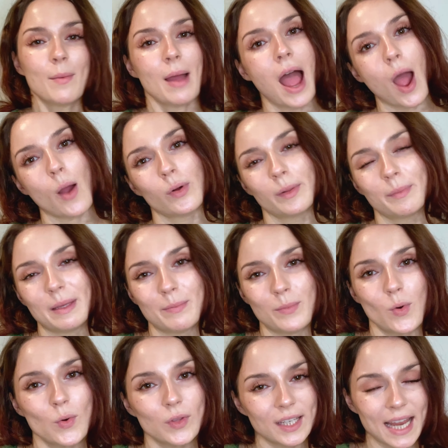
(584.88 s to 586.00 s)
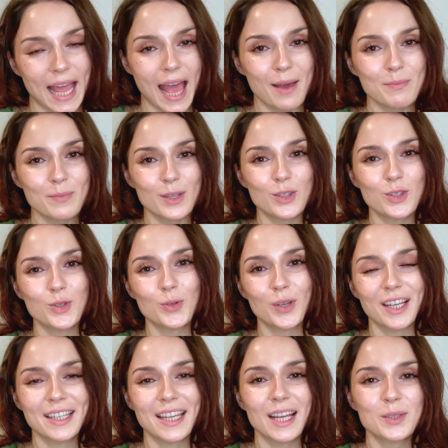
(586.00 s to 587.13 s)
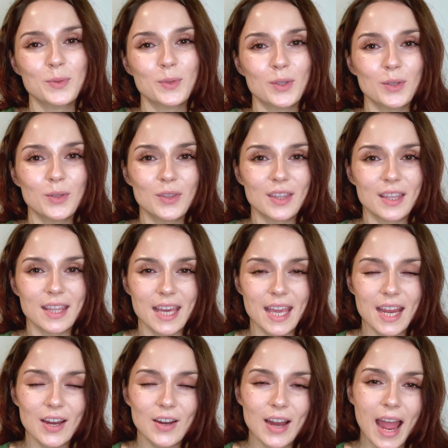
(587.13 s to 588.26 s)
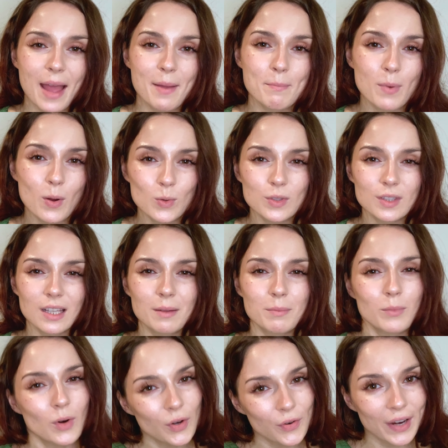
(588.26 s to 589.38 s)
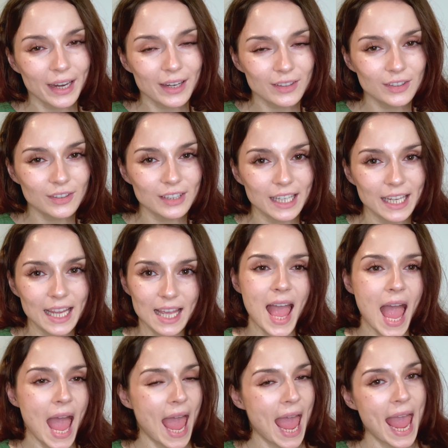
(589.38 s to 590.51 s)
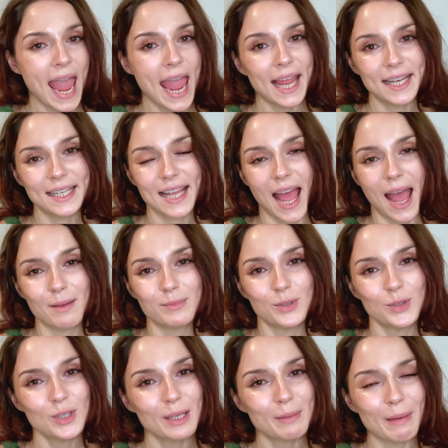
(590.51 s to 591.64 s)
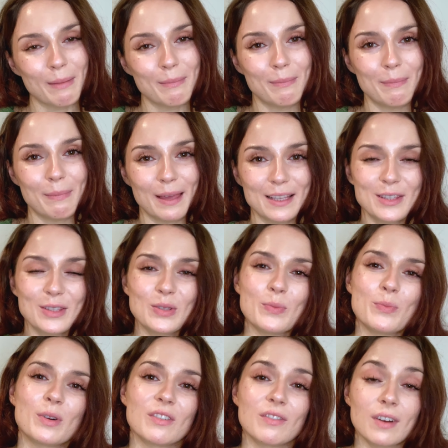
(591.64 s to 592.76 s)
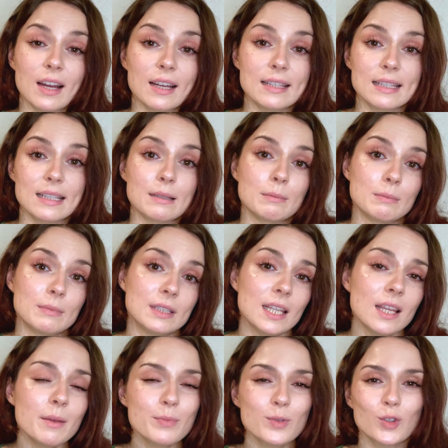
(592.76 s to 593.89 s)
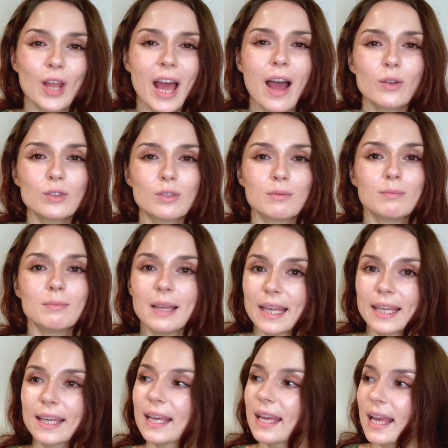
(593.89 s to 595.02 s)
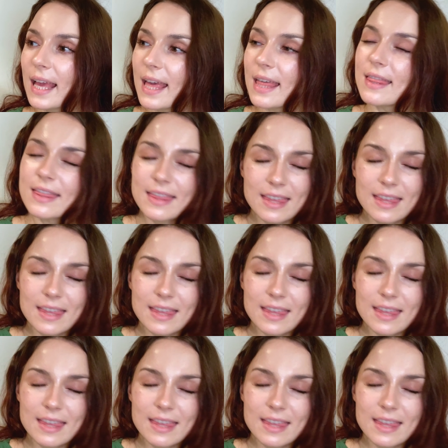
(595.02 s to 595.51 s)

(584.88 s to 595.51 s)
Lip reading: I will be more than happy to connect with you there. I'm posting more regularly and I'm doing my best to provide some tips on how to make the